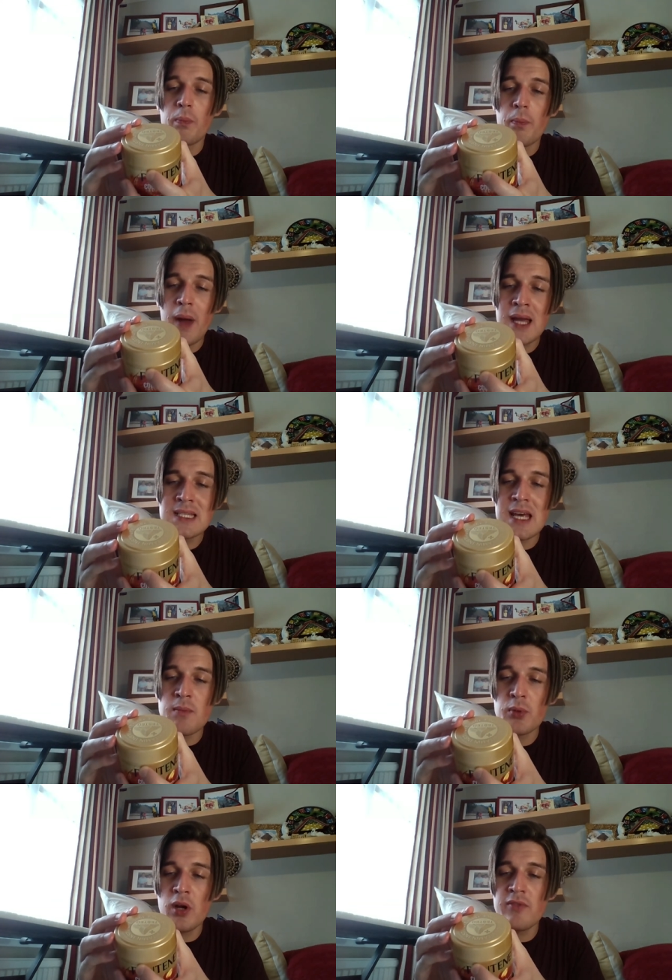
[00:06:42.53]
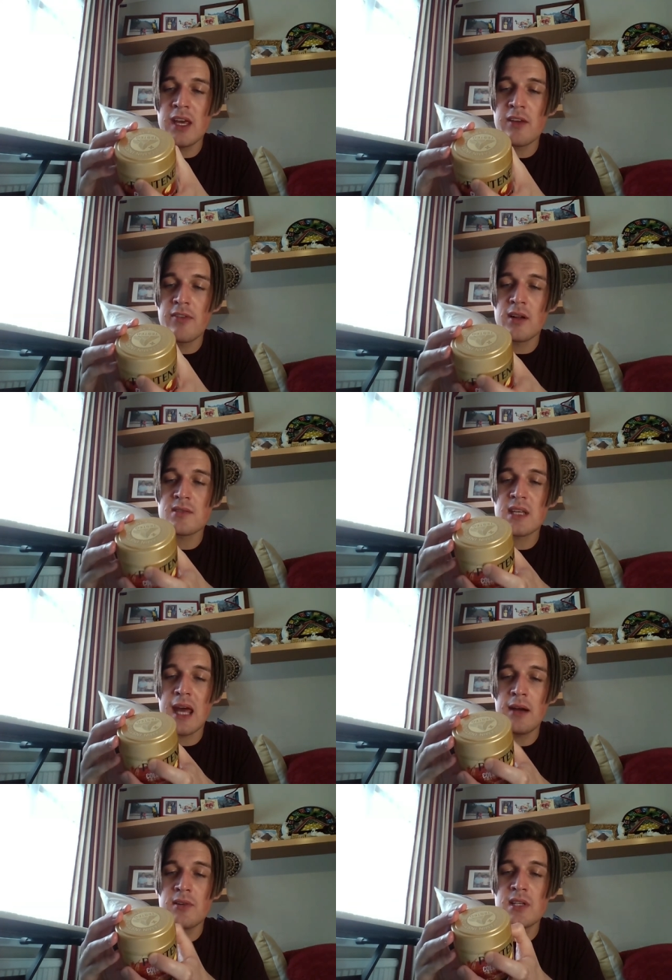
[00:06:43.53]
Pantene Pro-V Advanced
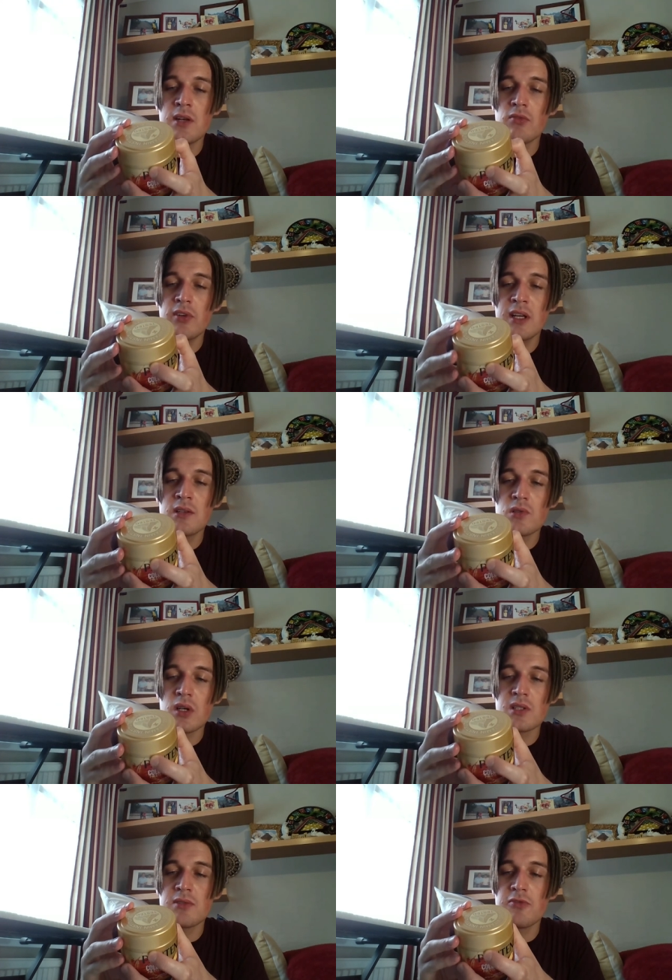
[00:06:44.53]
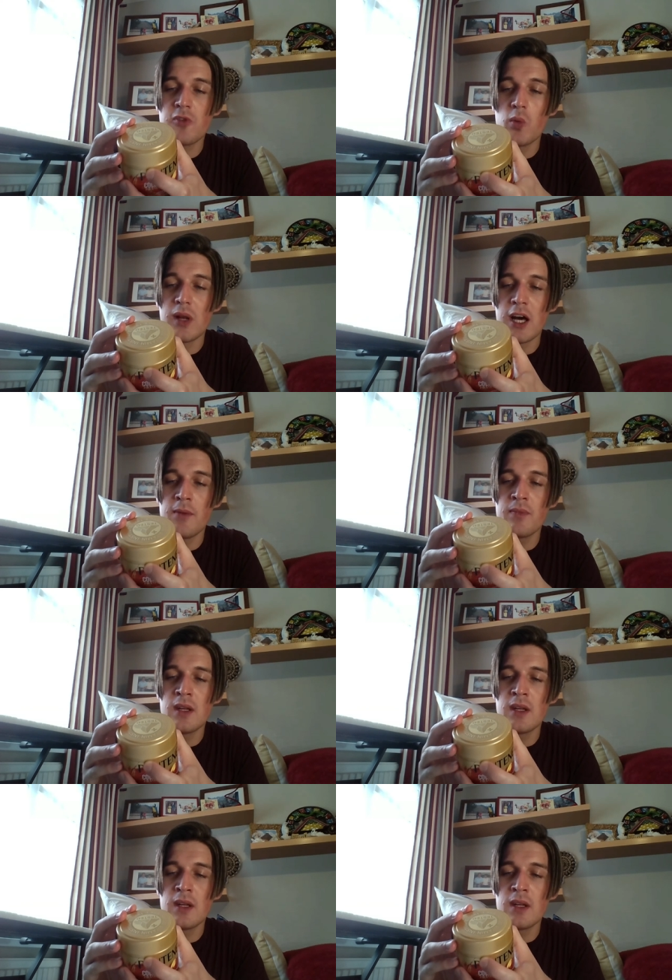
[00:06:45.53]
Keratin Reconstructive Formula.